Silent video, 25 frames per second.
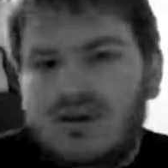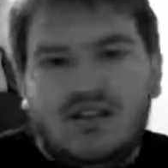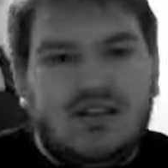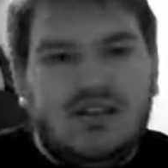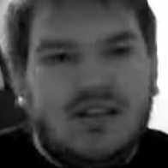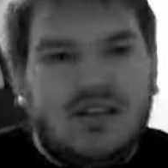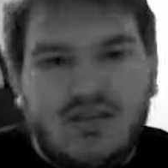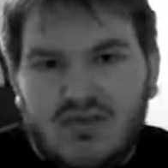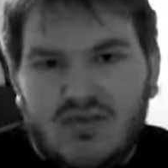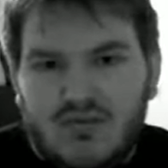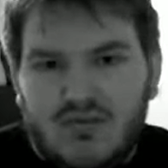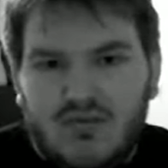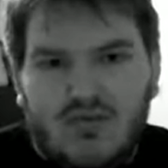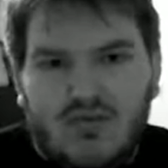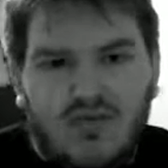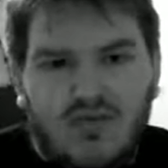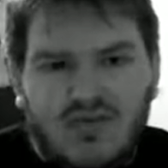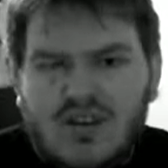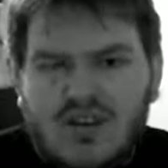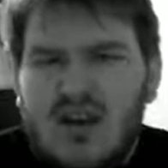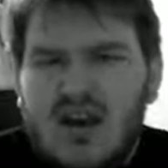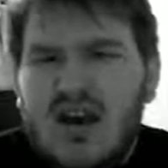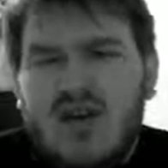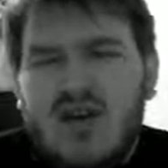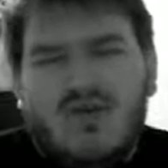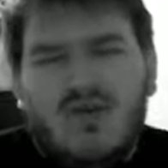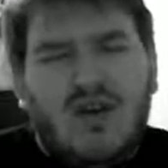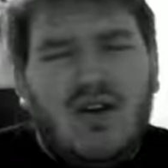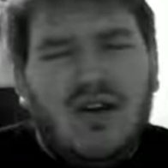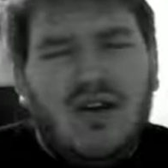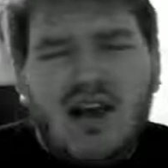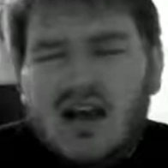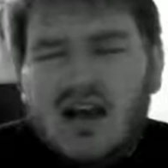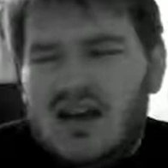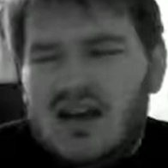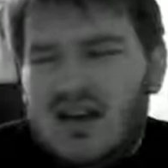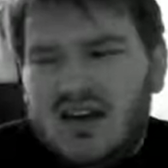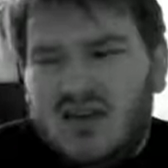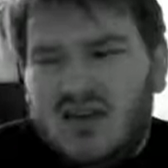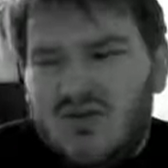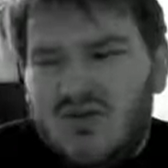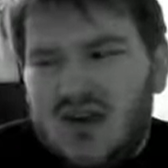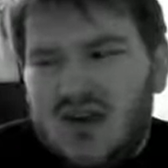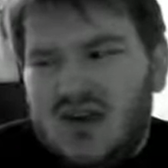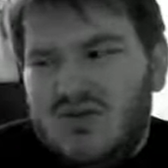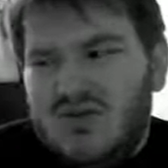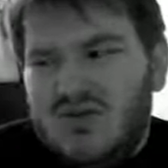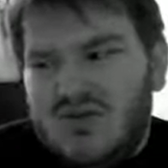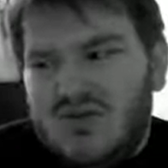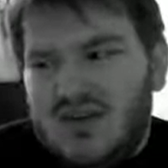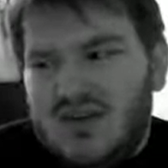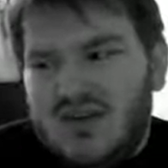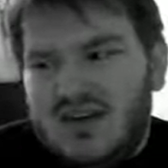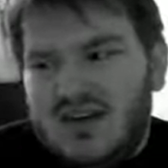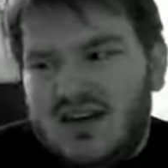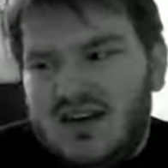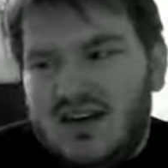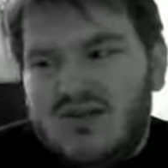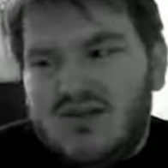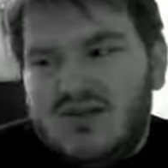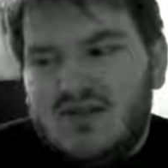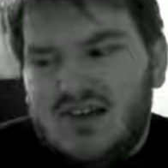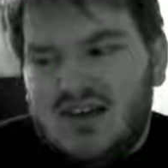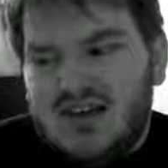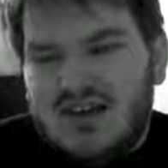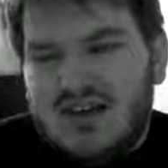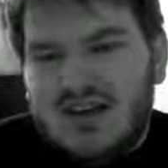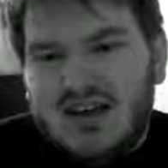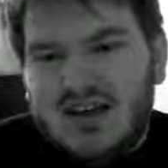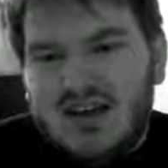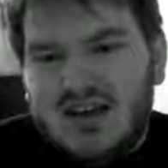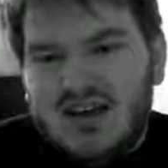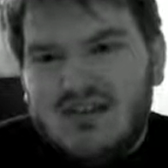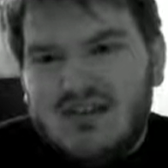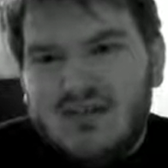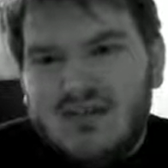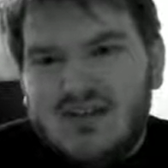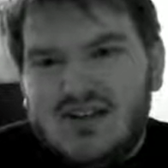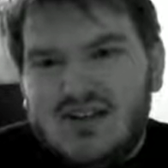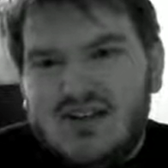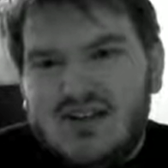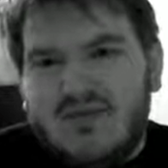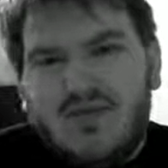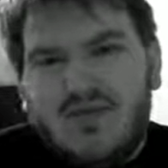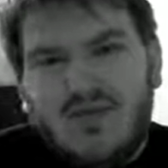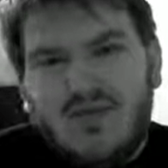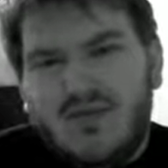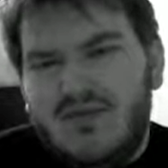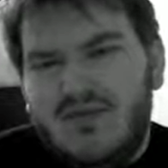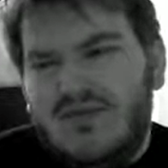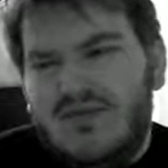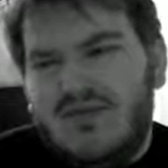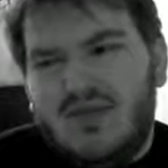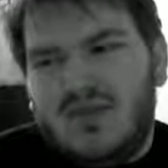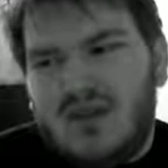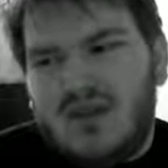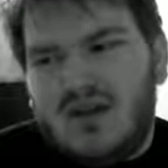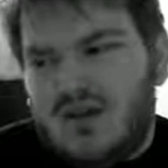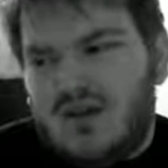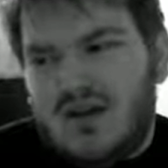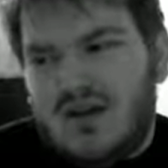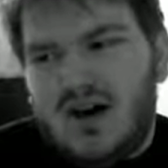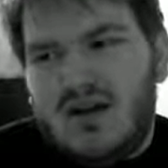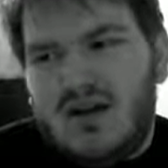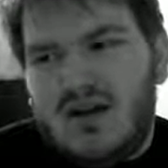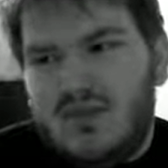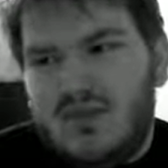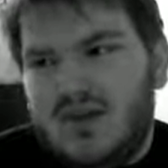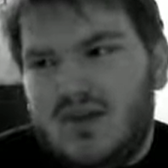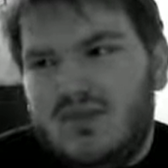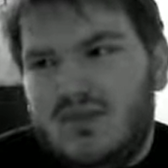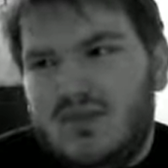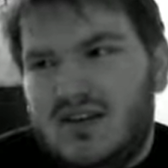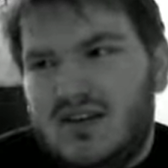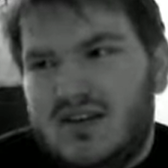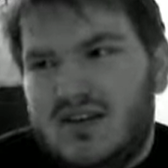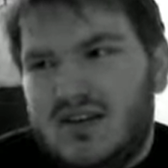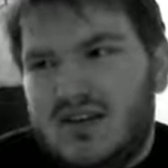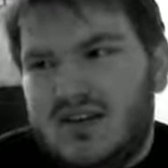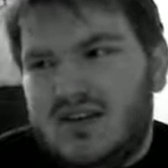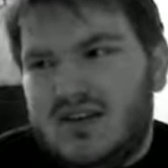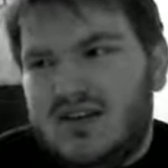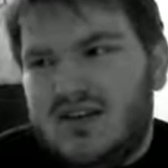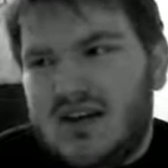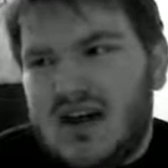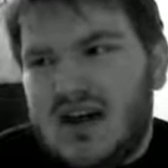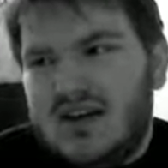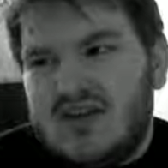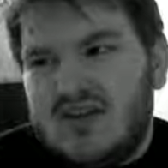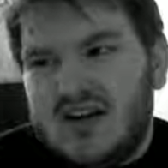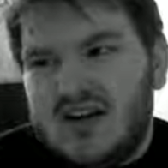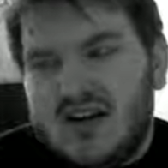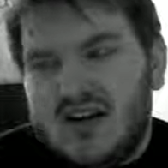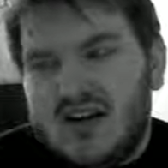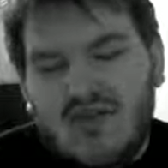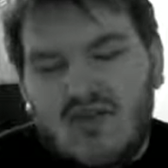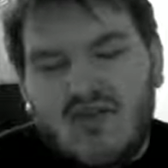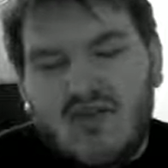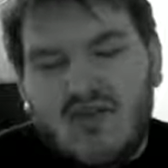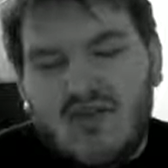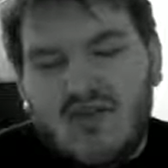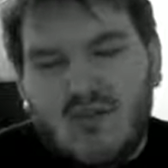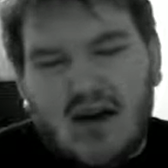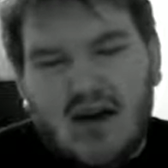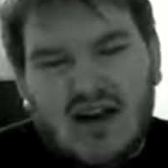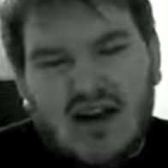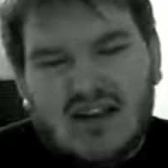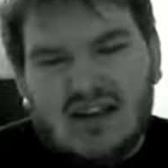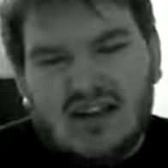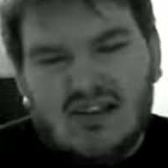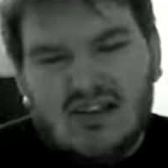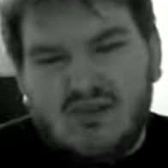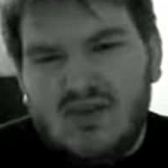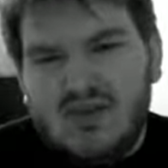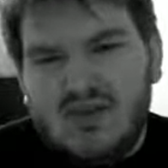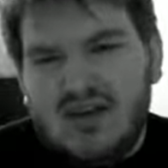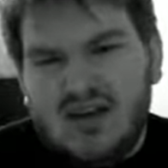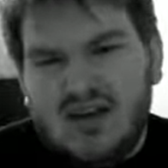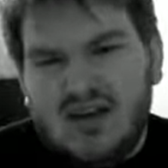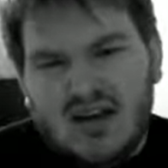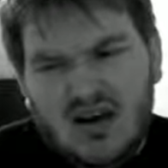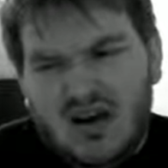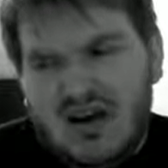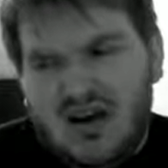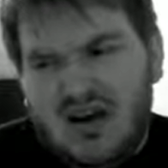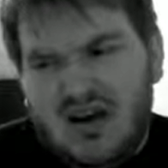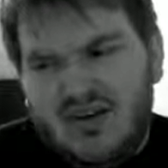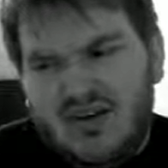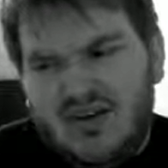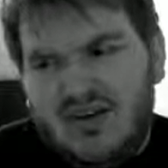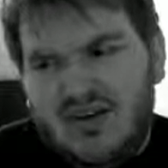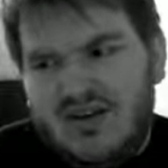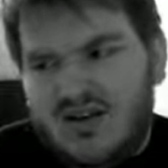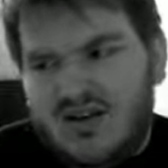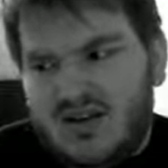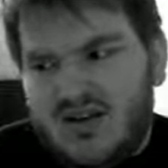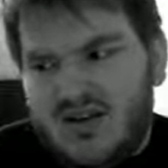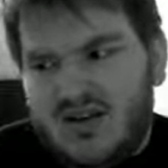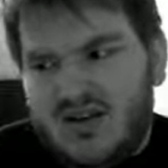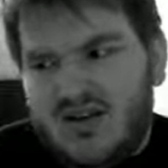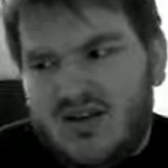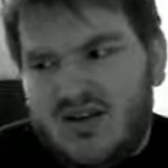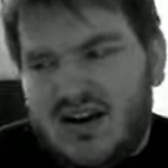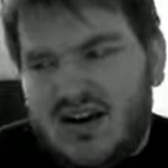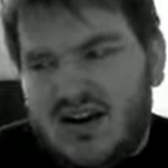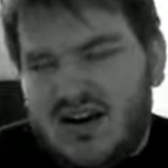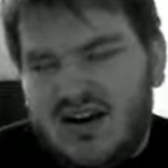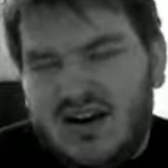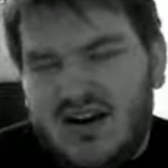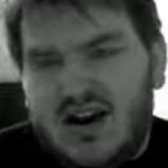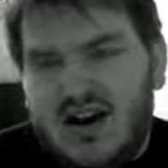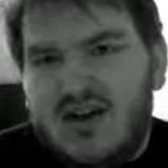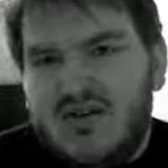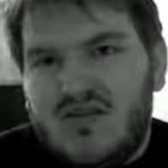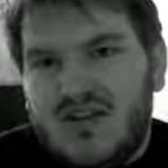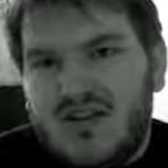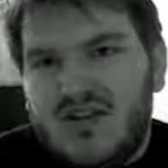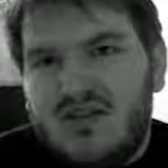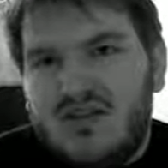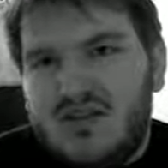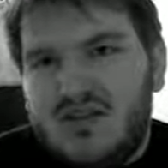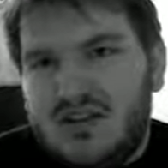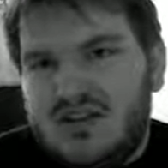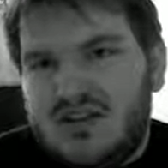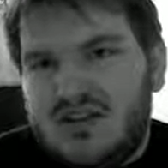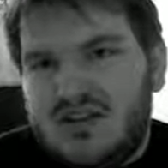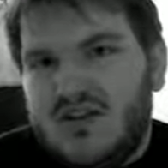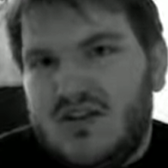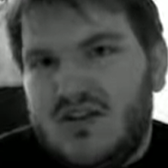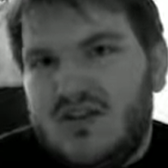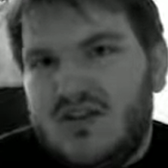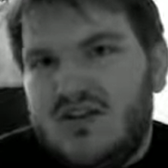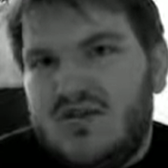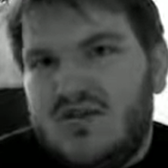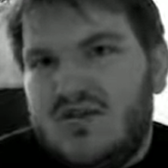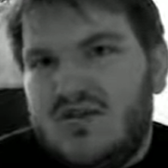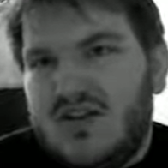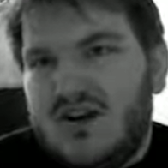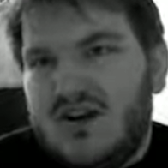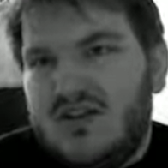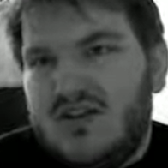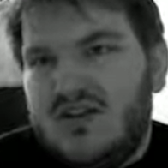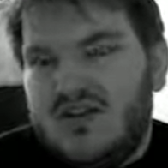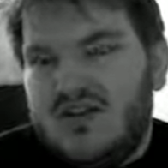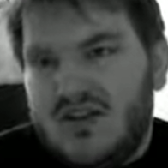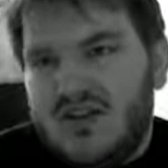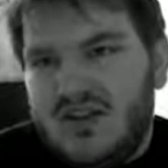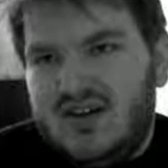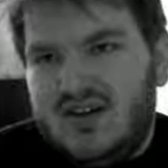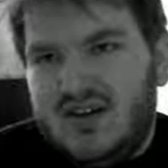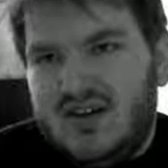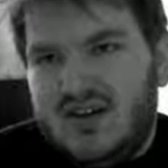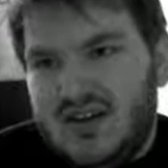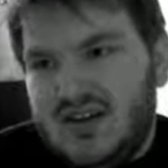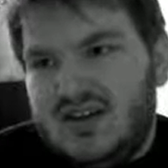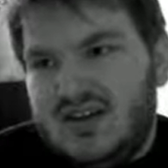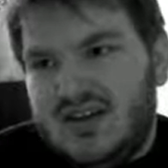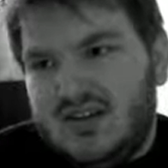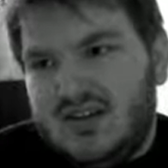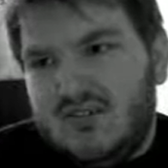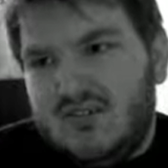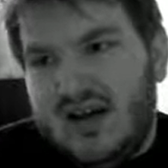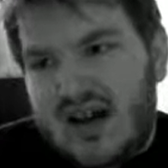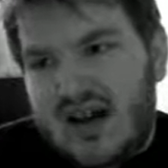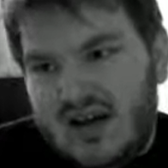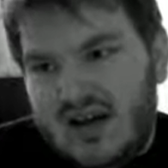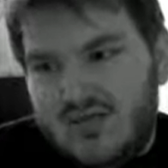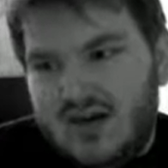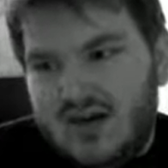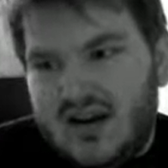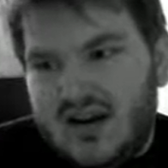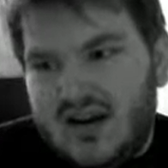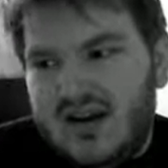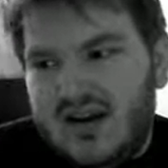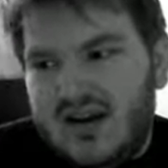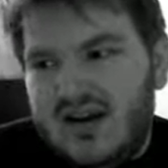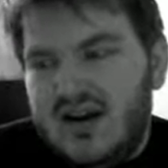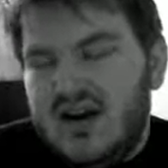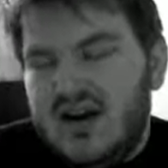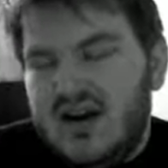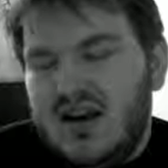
these different movies. Fuck, like, when I was watching it, I was, like, thinking to myself, the crime element in this actually kind of reminds me of The Dark Knight and how they were, like, trying to find the vigilante Batman.